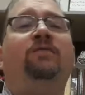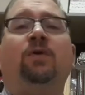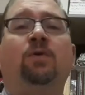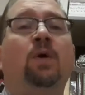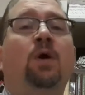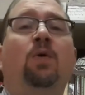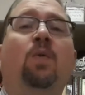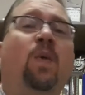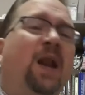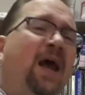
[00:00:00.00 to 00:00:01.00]
of you,
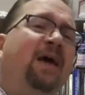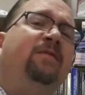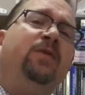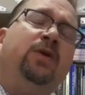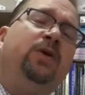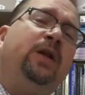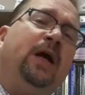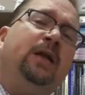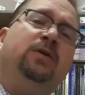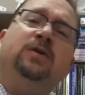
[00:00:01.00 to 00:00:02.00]
whenever you're
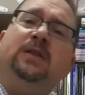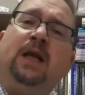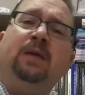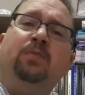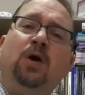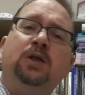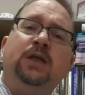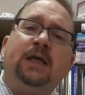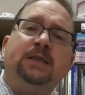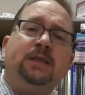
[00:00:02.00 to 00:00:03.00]
done your study
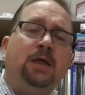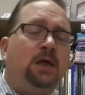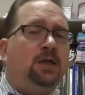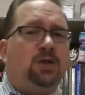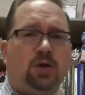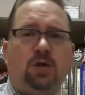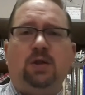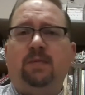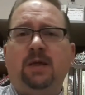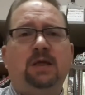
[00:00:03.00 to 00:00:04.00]
projects, turn
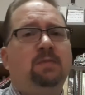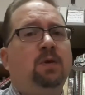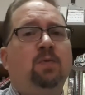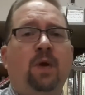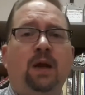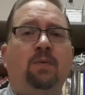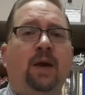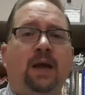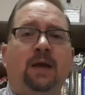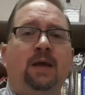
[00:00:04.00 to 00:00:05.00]
them into me right
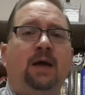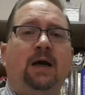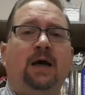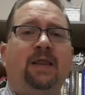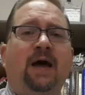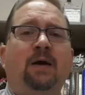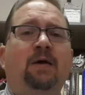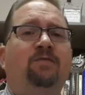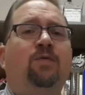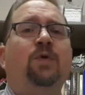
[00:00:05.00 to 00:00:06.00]
away. That
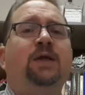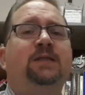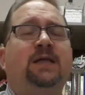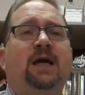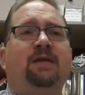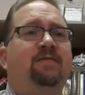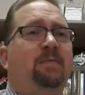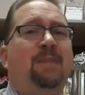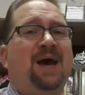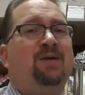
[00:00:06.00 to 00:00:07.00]
avoids kind of the
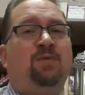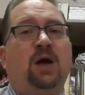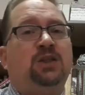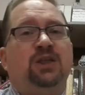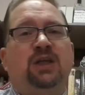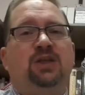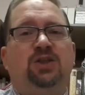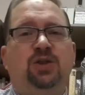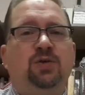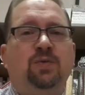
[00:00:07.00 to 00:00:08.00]
mad rush in
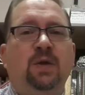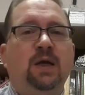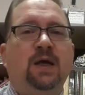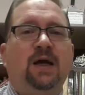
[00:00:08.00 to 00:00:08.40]
June,